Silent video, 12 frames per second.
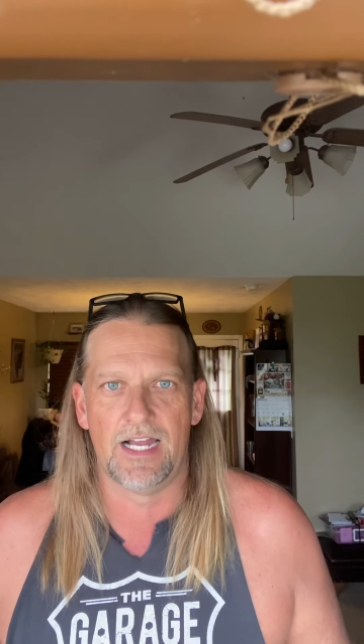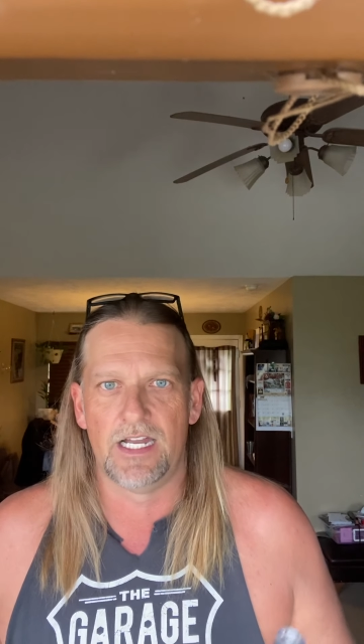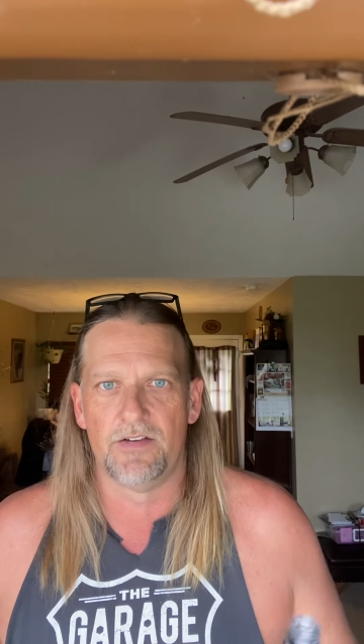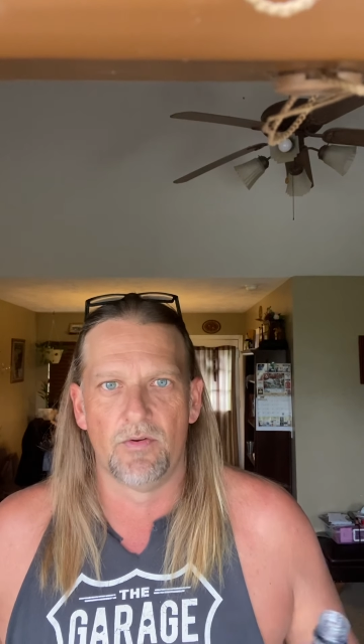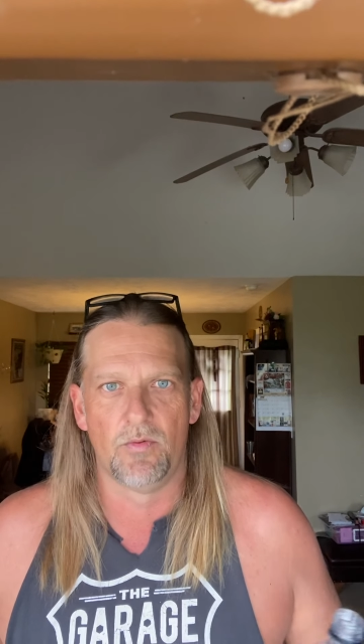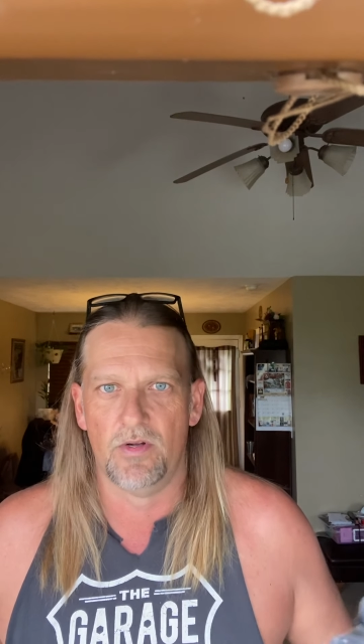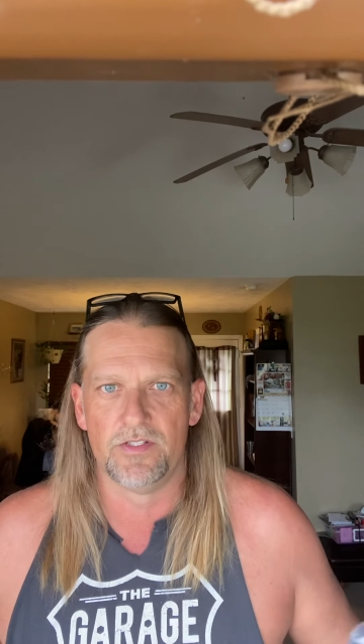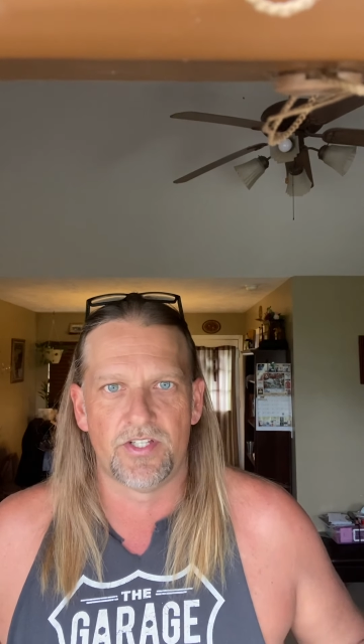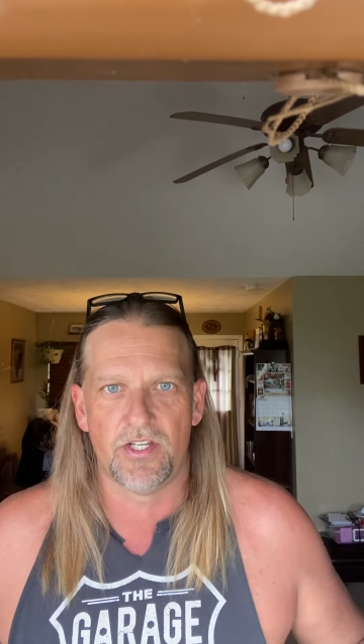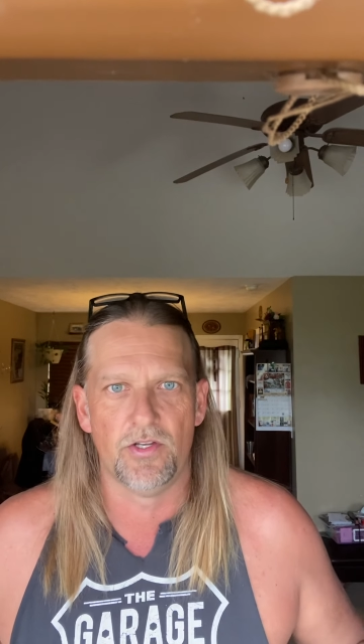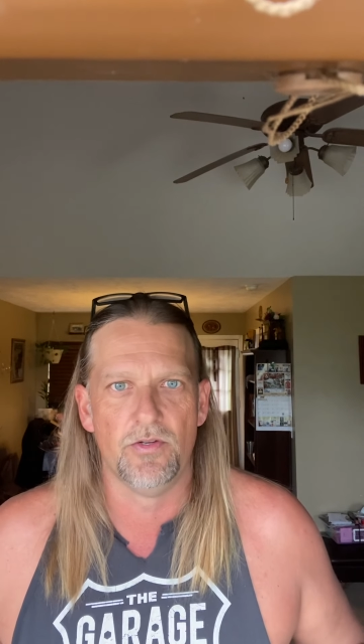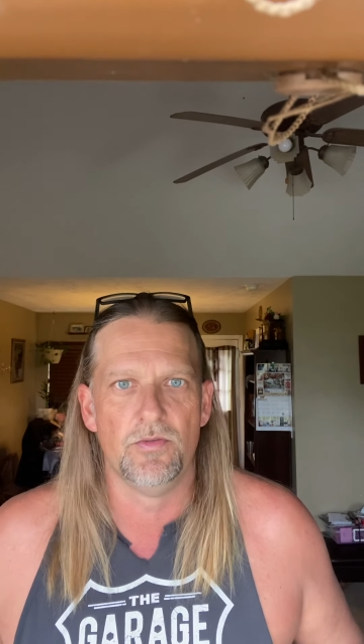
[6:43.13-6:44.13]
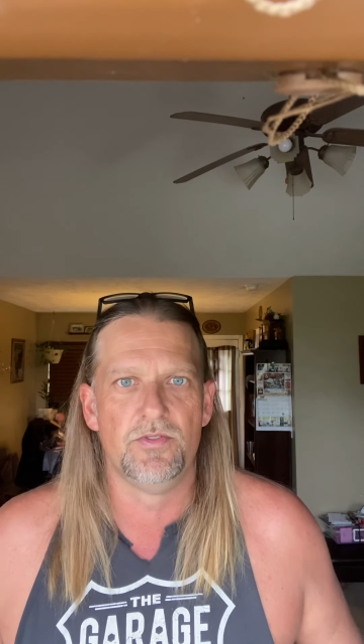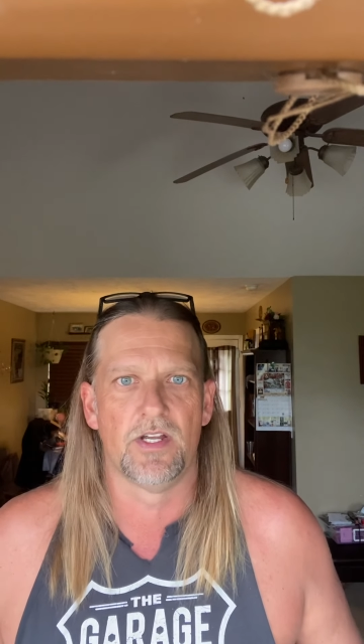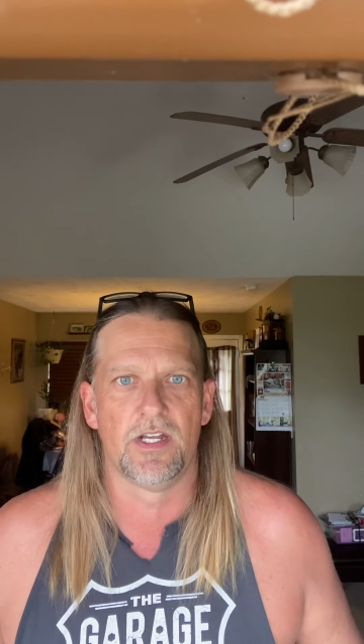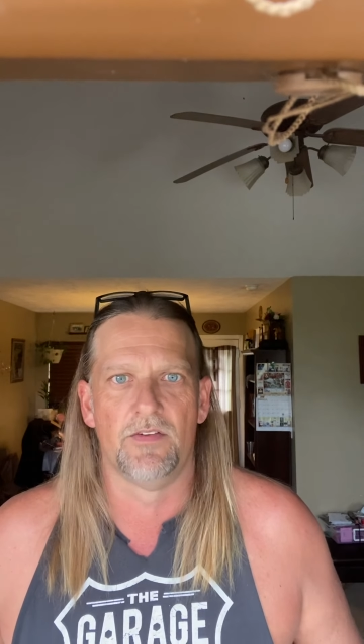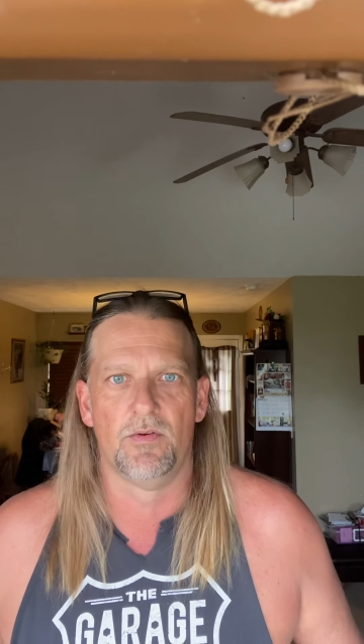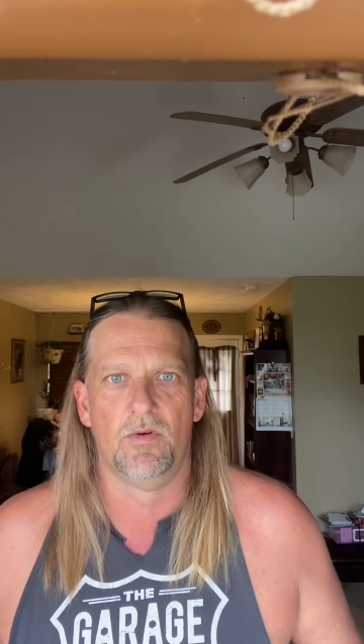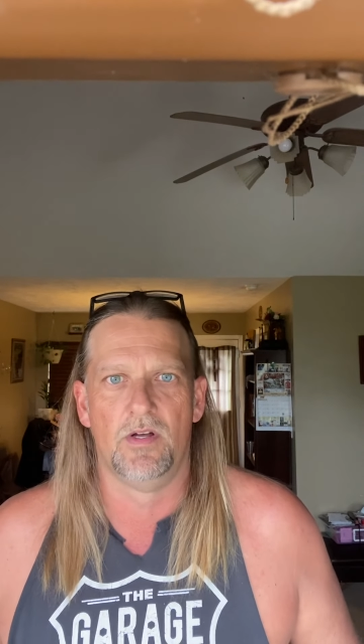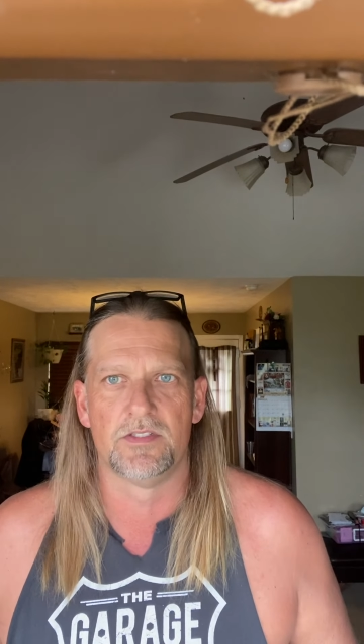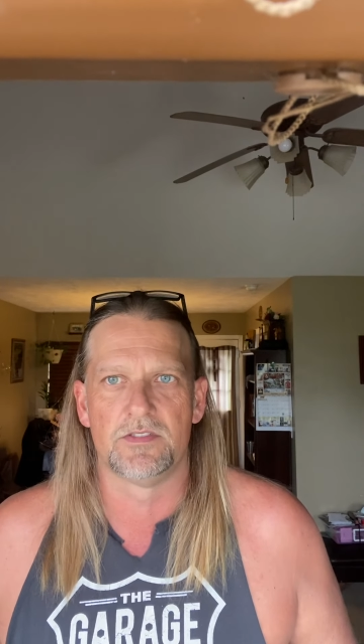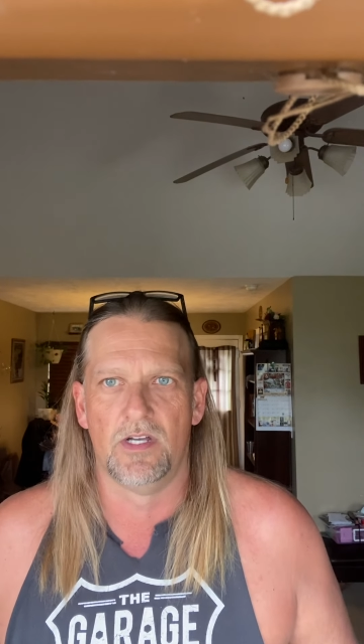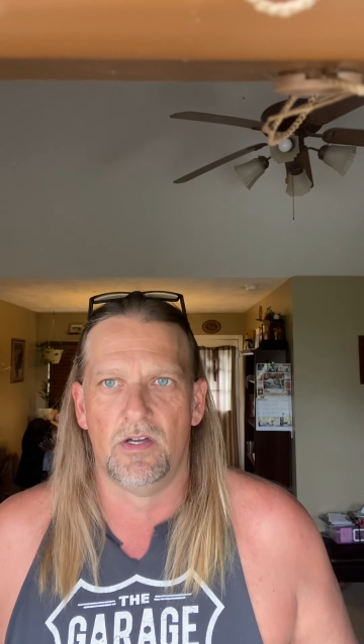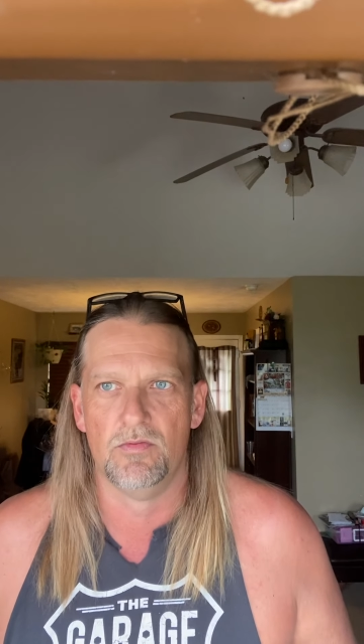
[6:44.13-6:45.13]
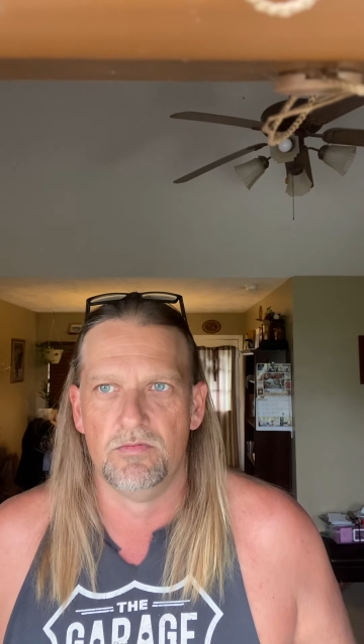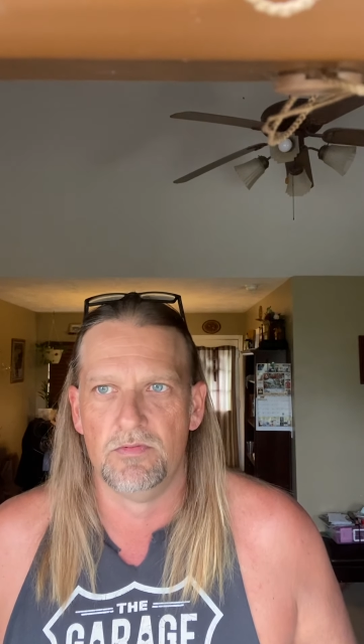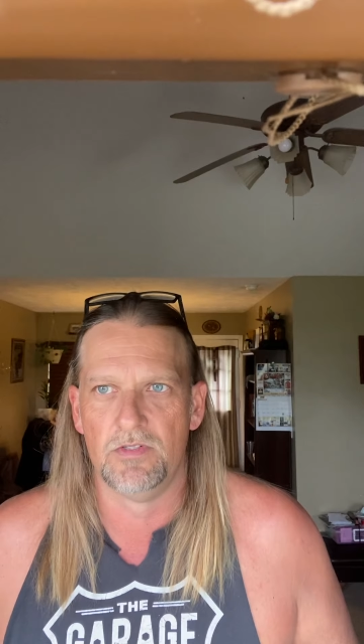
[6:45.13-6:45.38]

I never was huge. I never was no